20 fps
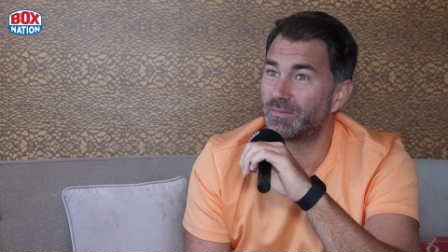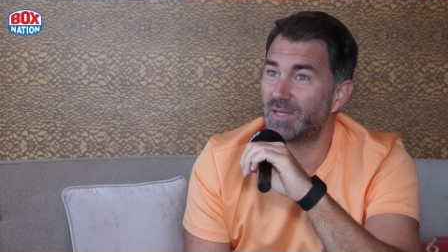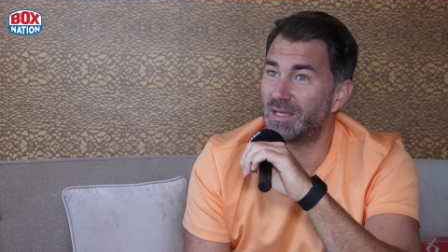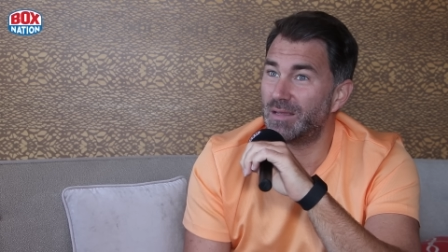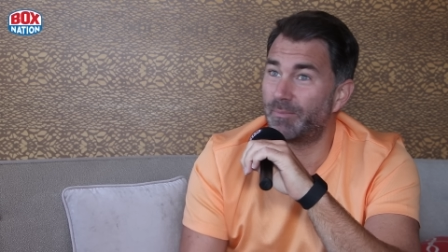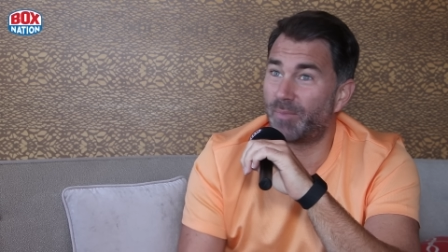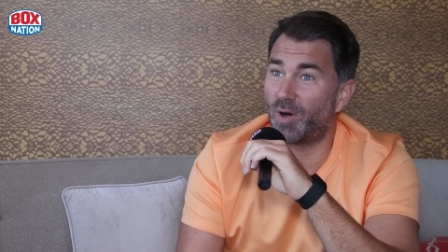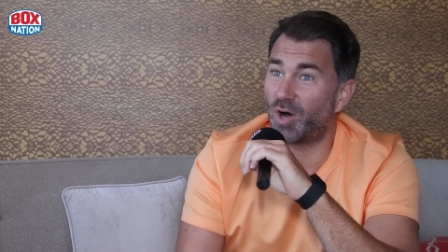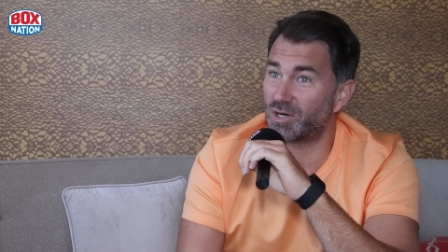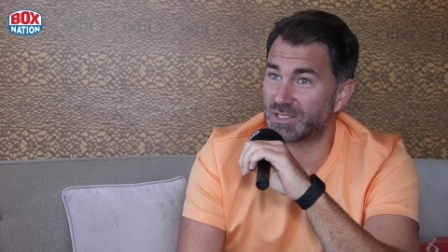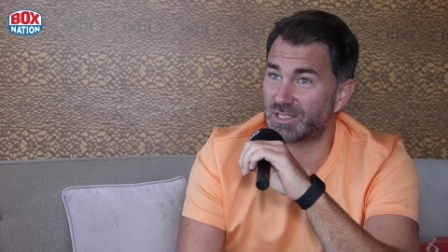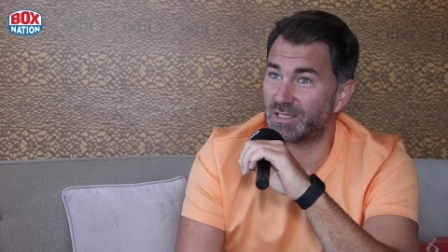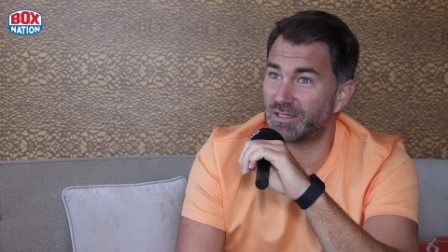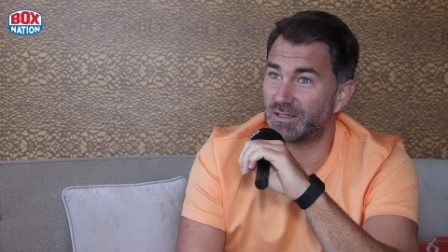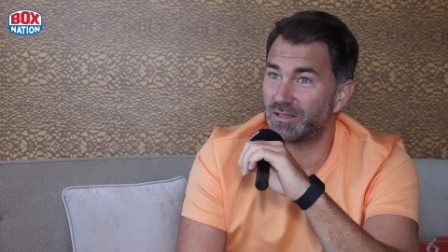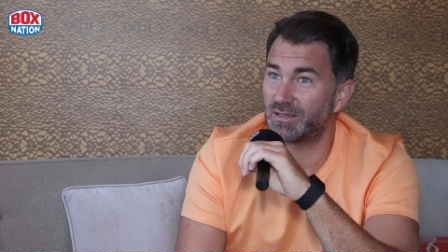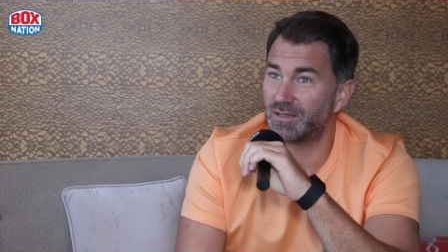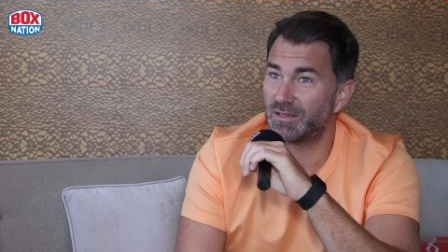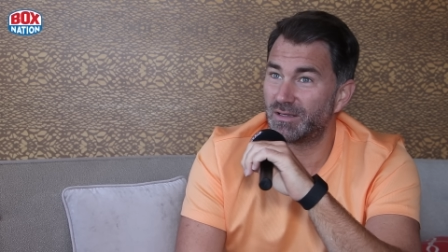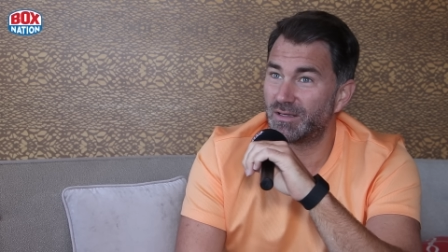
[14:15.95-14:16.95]
in boxing
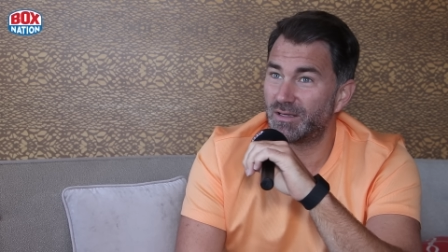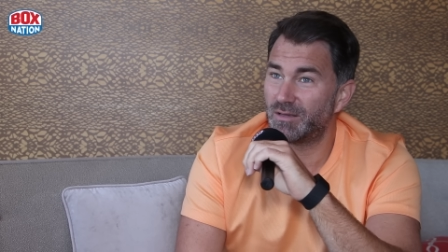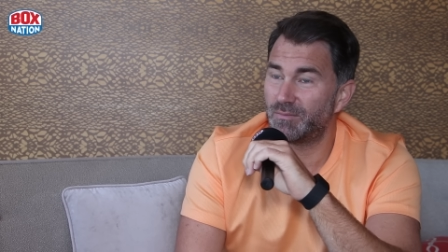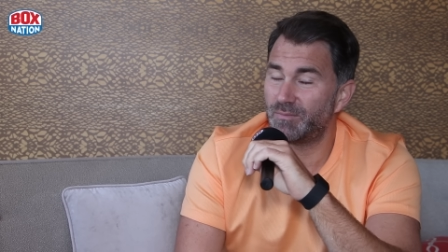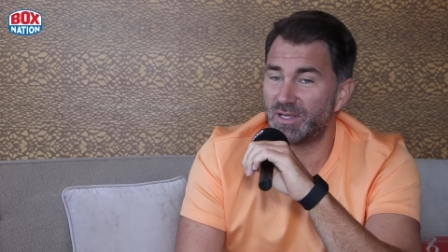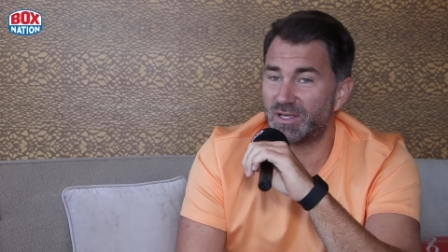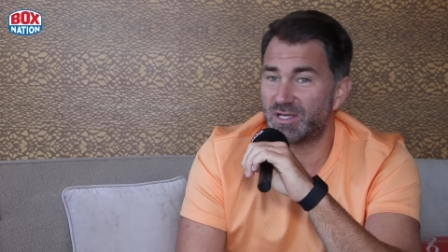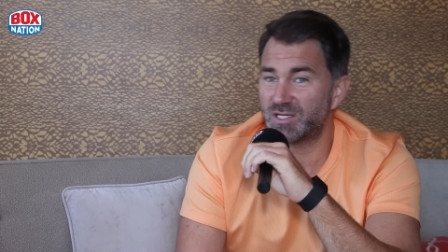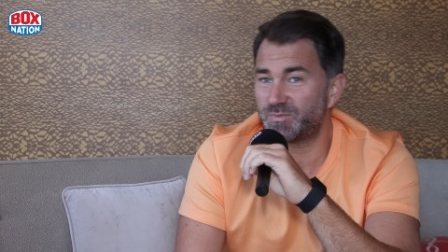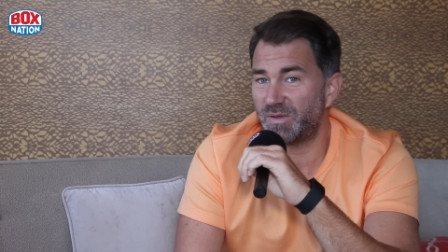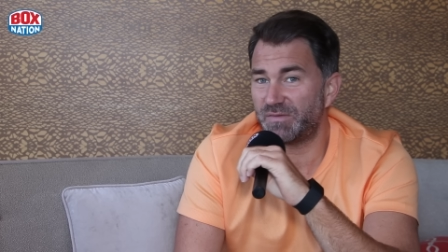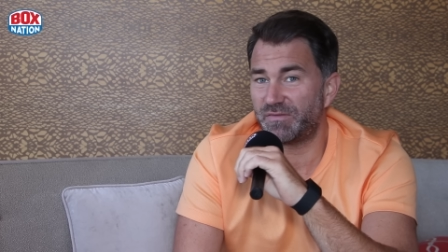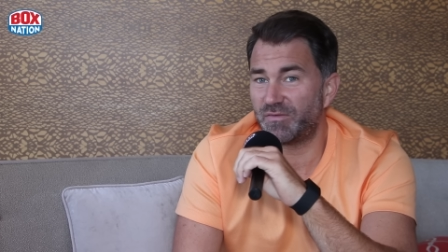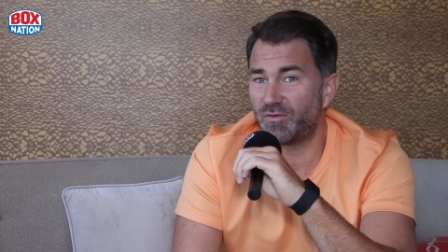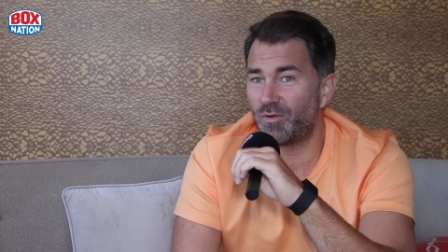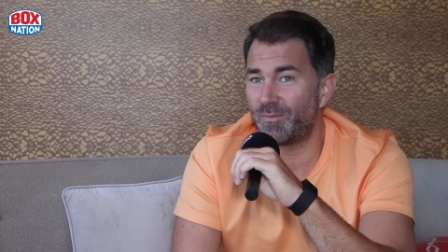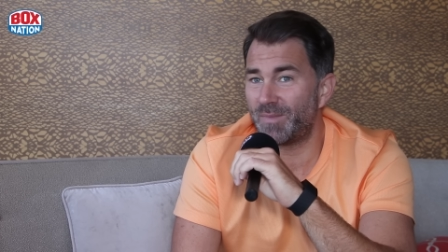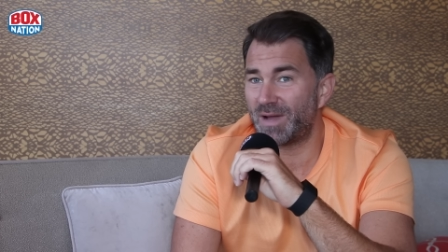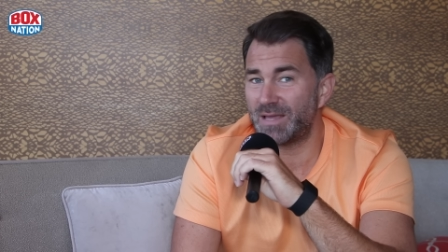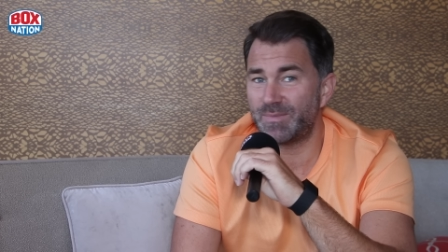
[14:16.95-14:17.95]
because
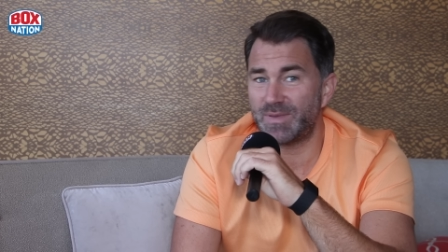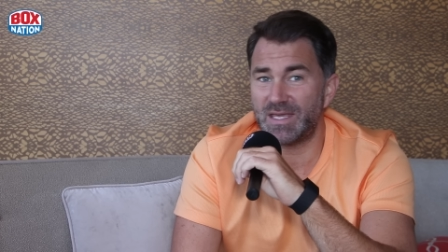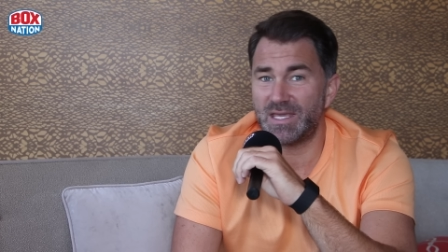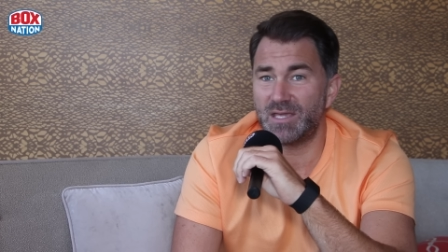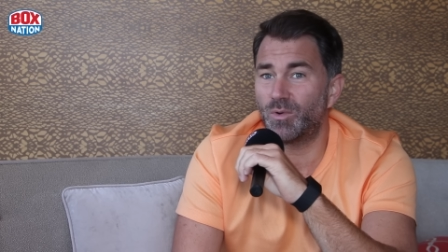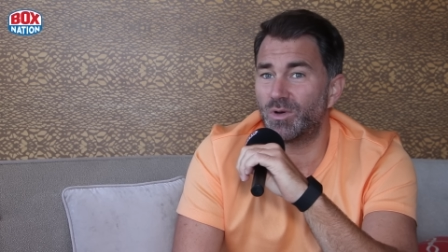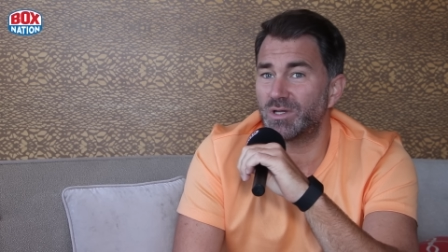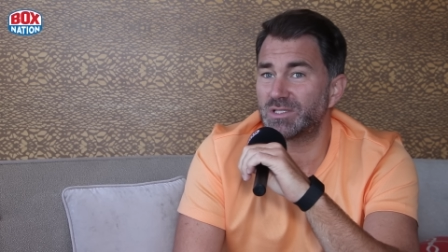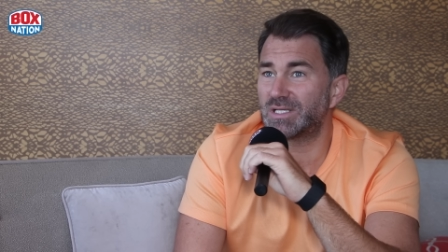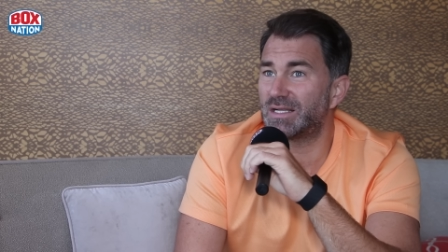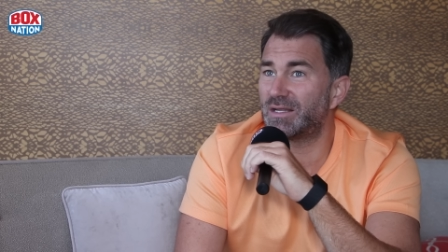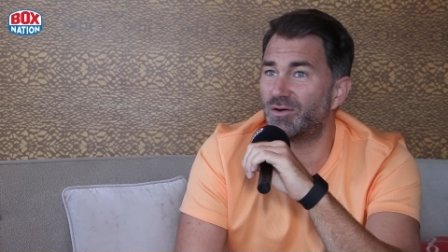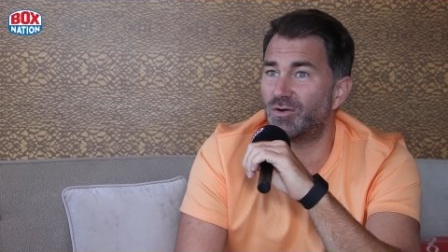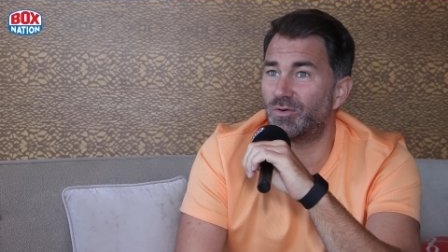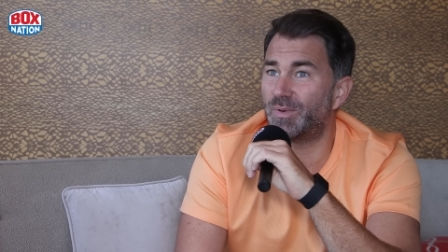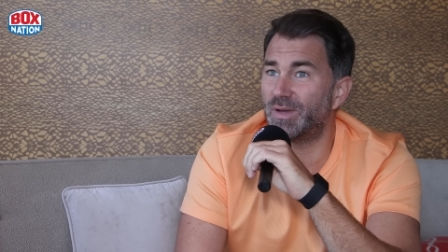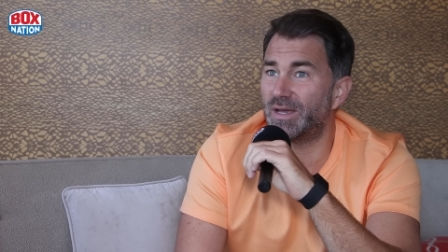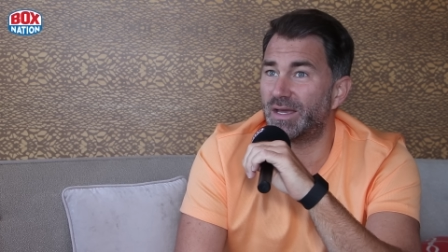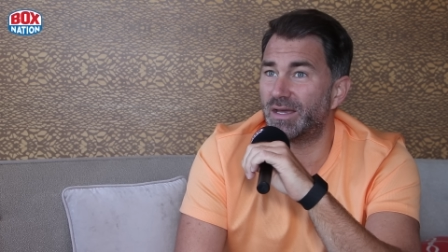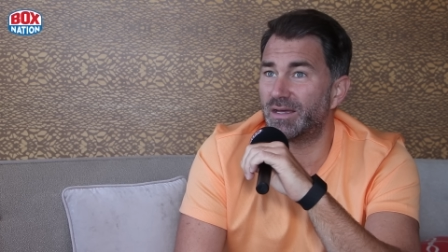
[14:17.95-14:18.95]
before maybe he was a little
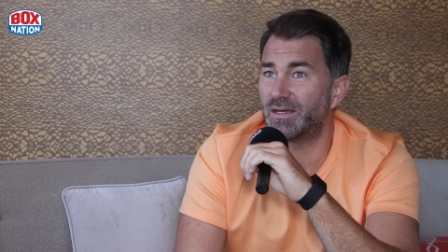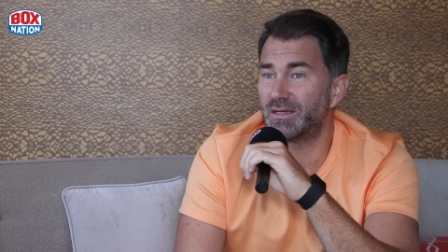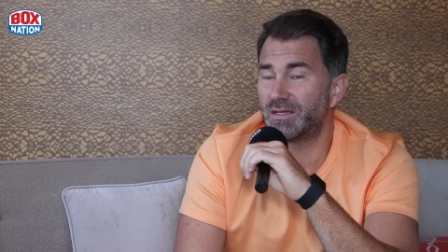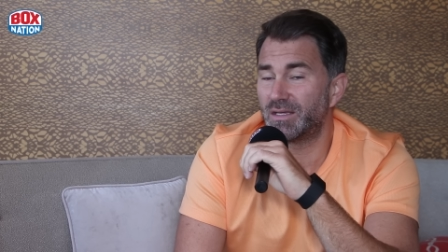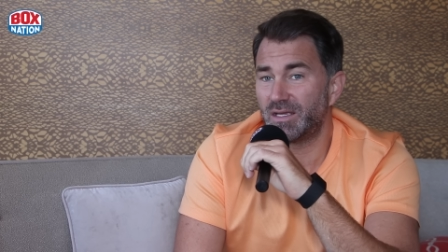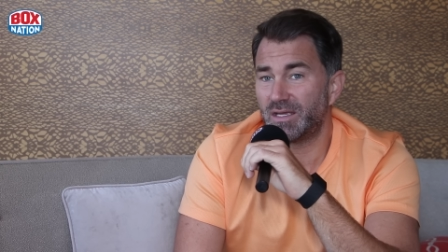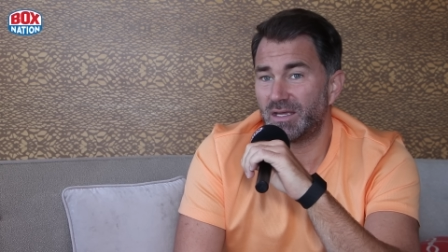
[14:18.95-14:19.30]
bit